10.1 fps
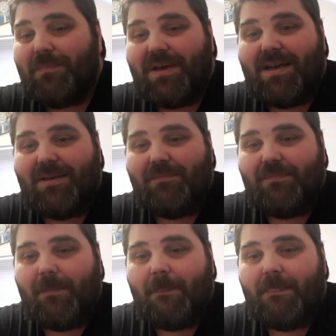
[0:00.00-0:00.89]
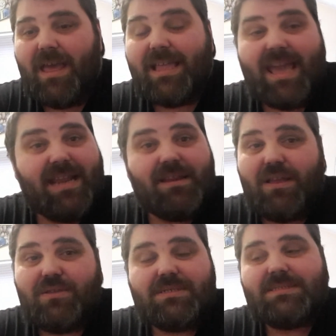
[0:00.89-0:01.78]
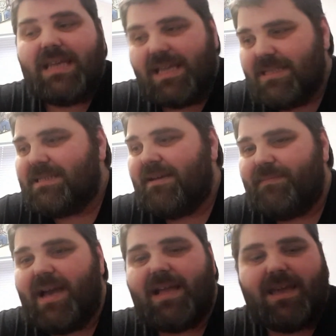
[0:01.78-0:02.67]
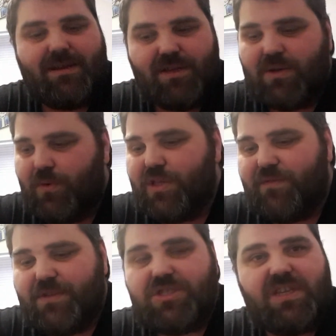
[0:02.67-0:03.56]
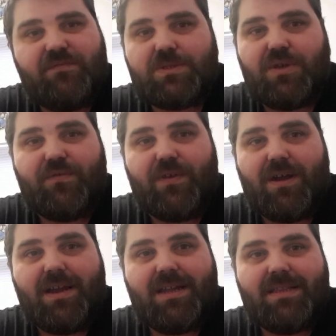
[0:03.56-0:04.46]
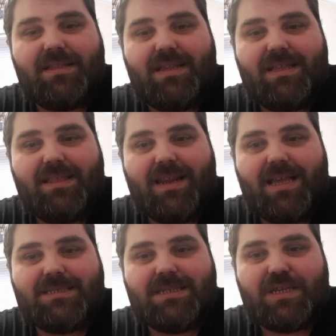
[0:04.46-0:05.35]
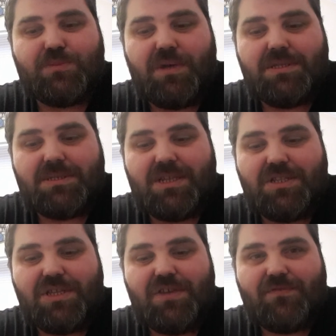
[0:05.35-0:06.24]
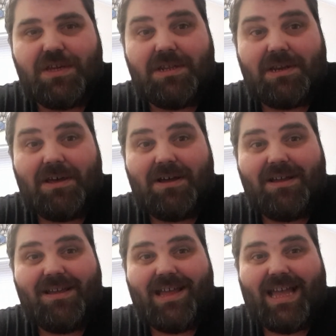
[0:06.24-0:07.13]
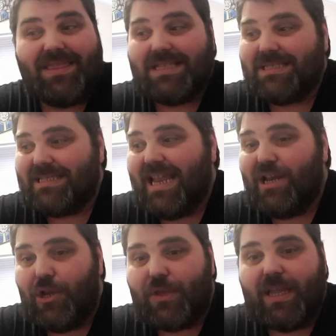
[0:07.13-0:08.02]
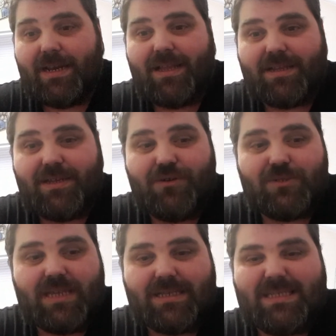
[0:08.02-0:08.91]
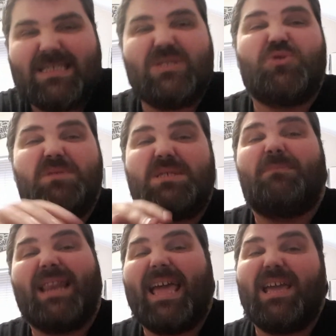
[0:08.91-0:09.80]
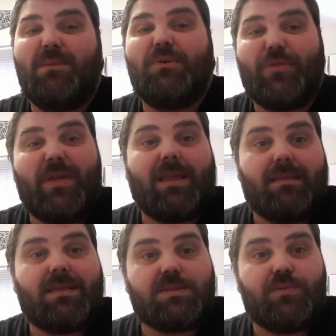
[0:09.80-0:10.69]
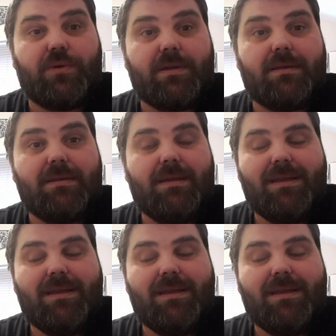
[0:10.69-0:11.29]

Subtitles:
But again, take a step back and look at what you've achieved so far in the last 6 months, and you've done a lot. And this is now looking like a doll's house. This is almost a playable thing at this point.